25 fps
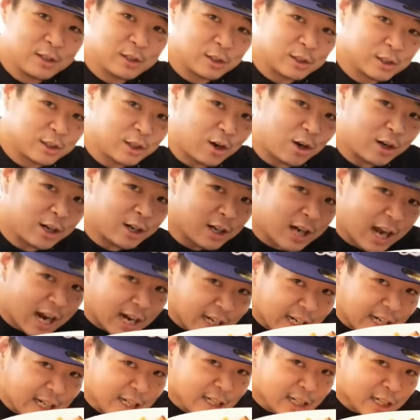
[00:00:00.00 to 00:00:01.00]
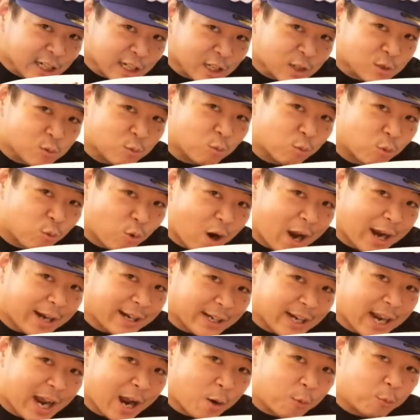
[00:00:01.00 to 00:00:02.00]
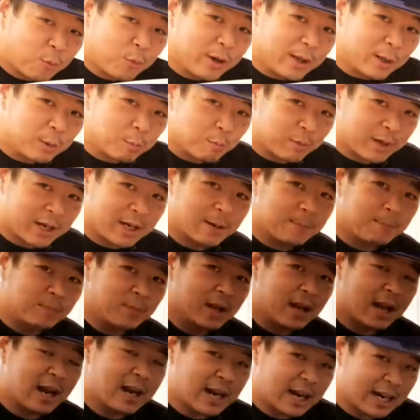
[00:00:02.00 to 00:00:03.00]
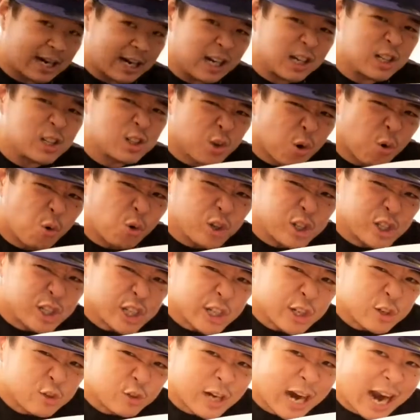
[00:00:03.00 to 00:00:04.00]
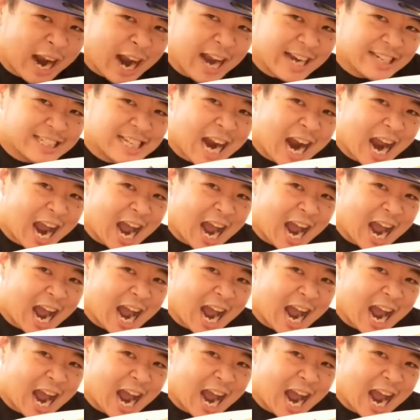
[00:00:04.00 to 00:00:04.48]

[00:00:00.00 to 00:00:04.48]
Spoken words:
So sorry you're not eating this right now with me, and I got to torture you guys.